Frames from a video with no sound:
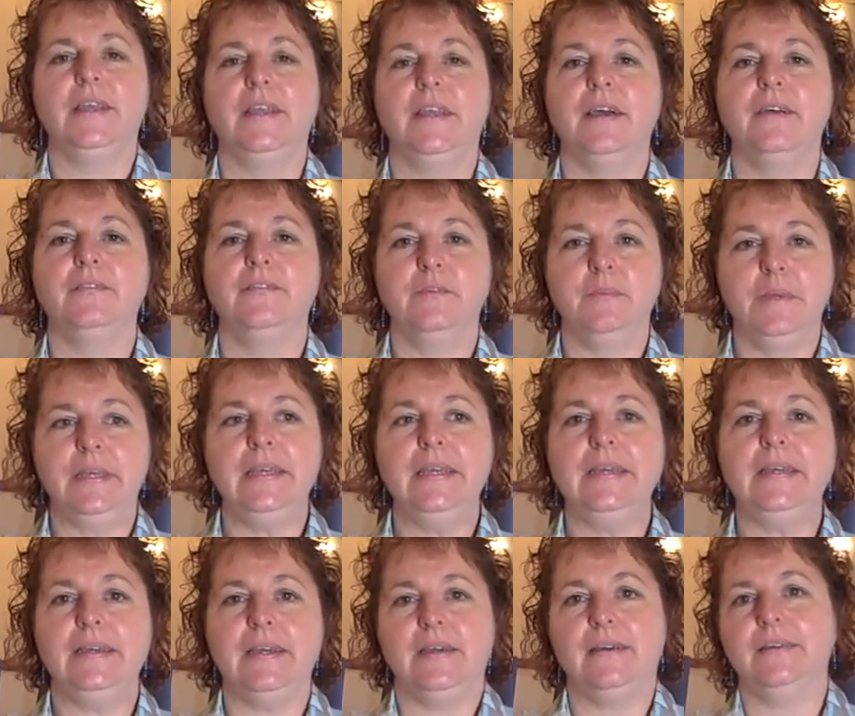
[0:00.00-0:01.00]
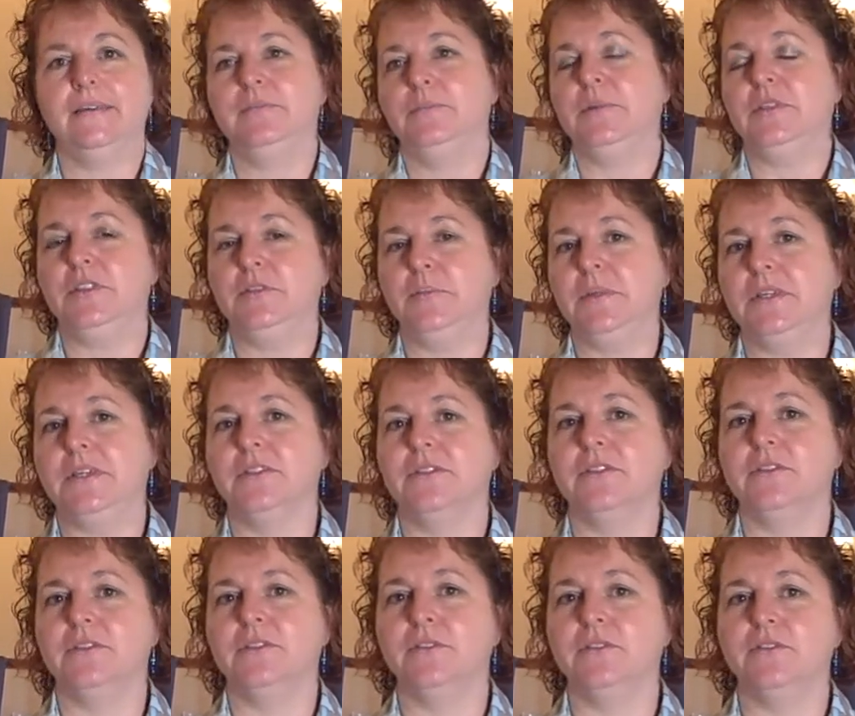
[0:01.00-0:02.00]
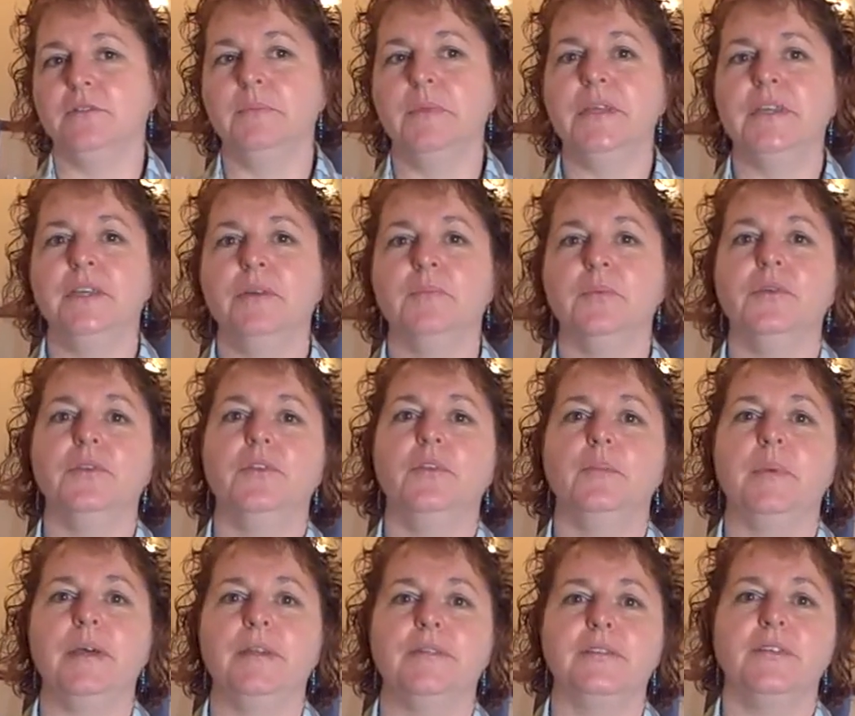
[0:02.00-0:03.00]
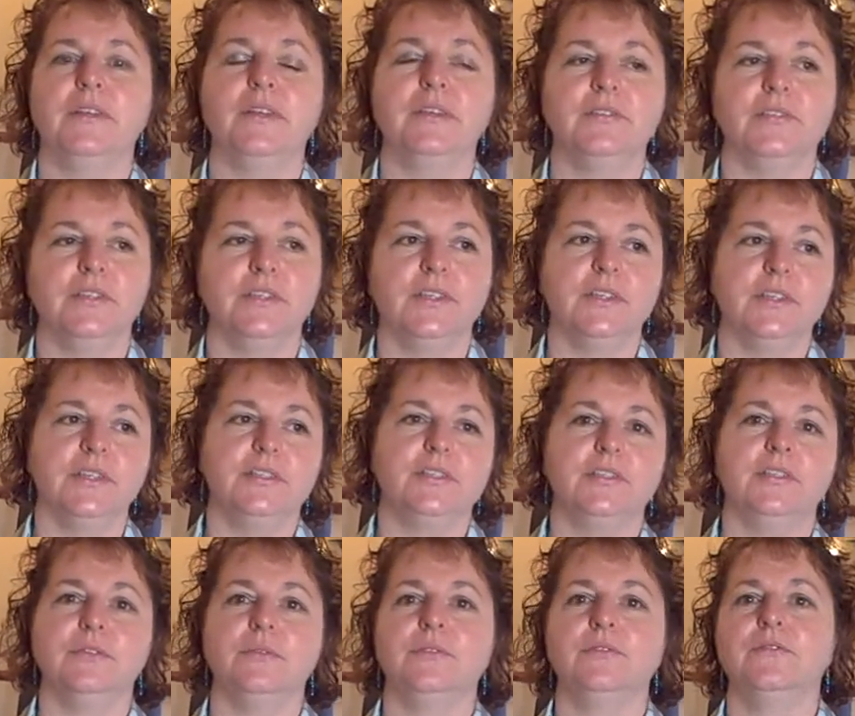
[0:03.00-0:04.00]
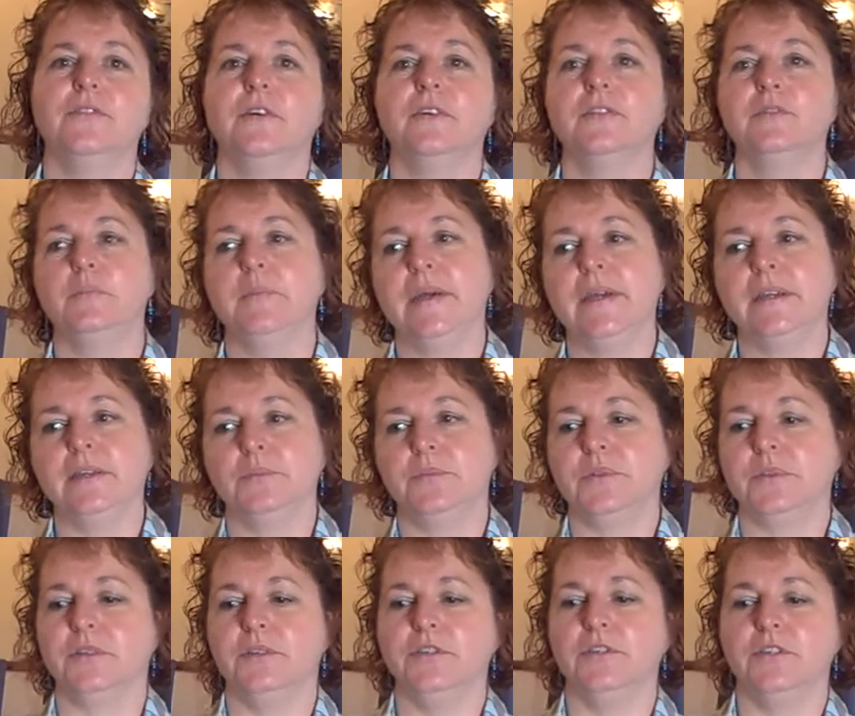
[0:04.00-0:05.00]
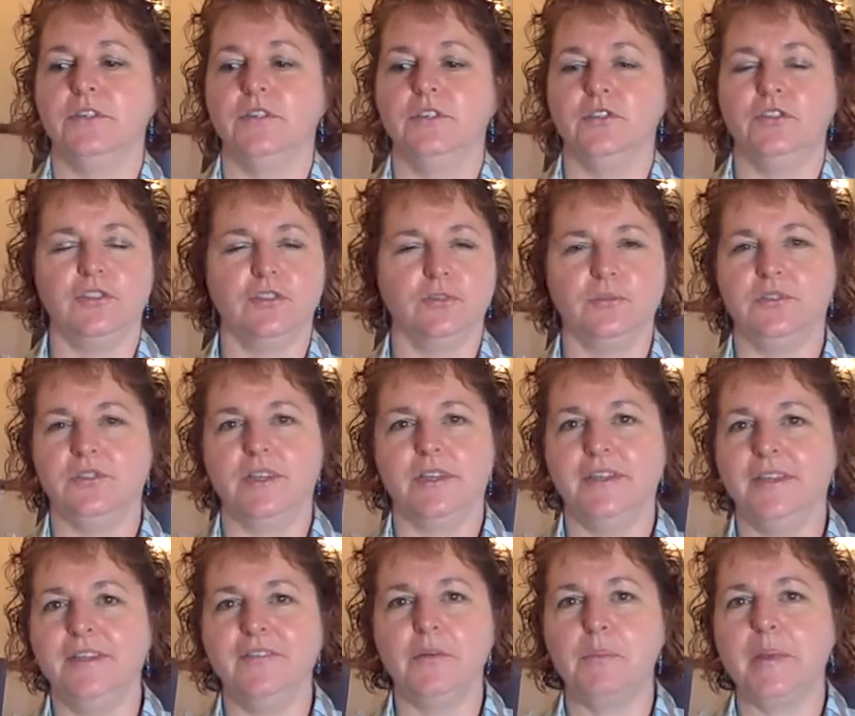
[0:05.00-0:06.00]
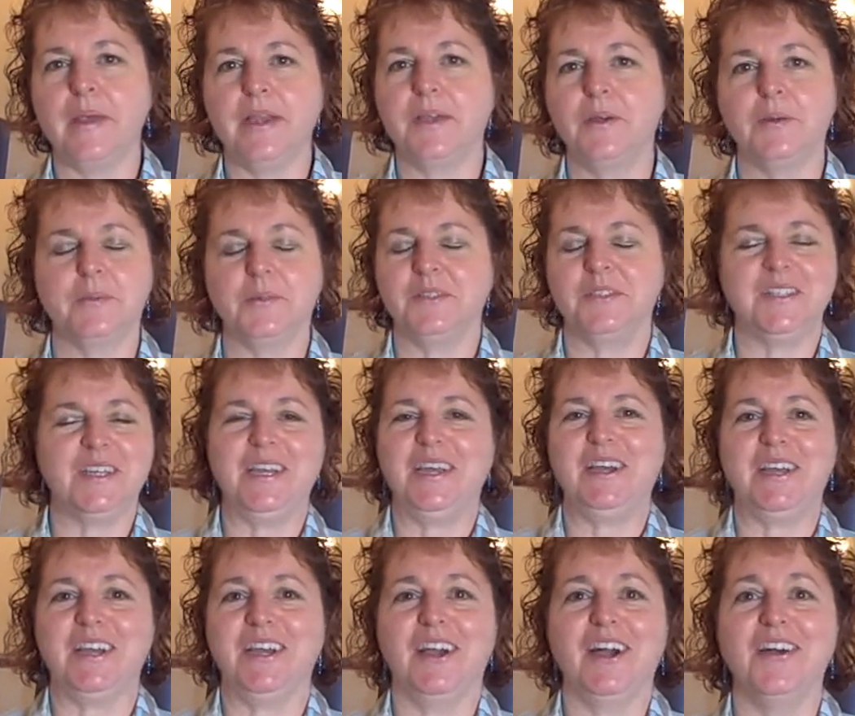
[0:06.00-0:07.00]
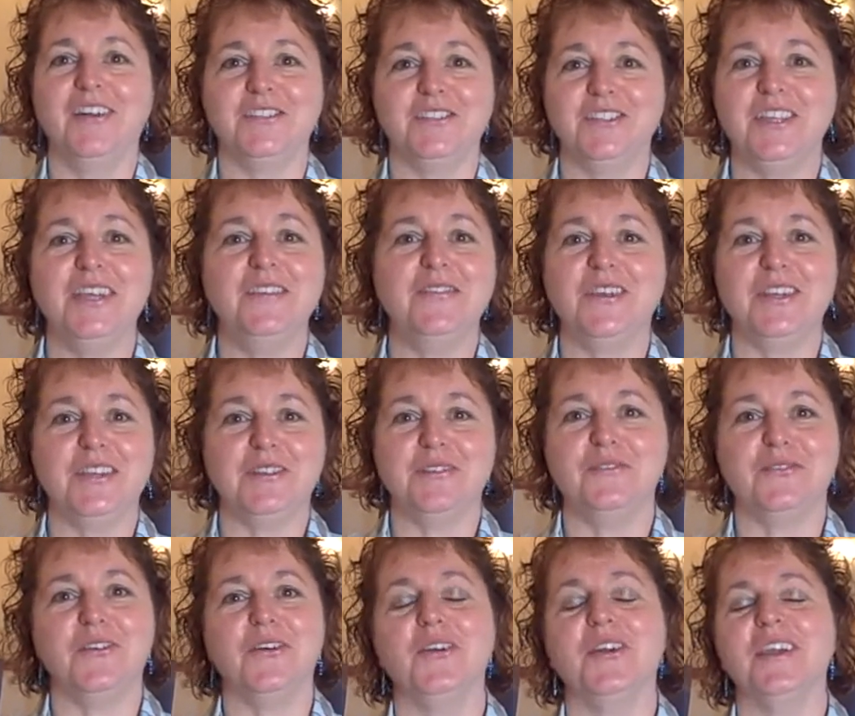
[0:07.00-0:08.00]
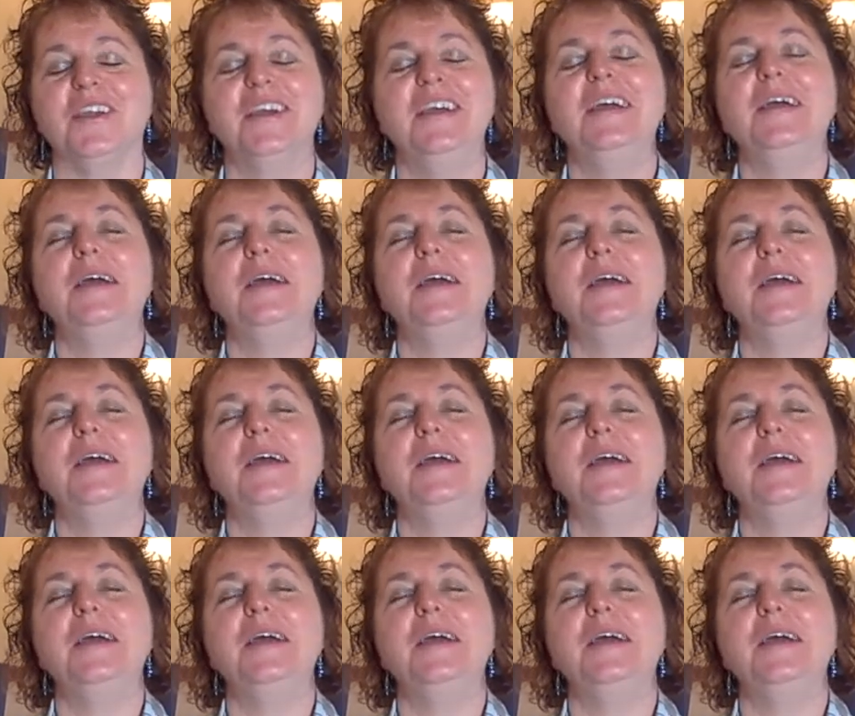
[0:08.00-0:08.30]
Now, for me, I've been speaking to Sue for many a month about the things that you need to do as far as backup's concerned. She's always saying, never back up, because then I can't save anything for you.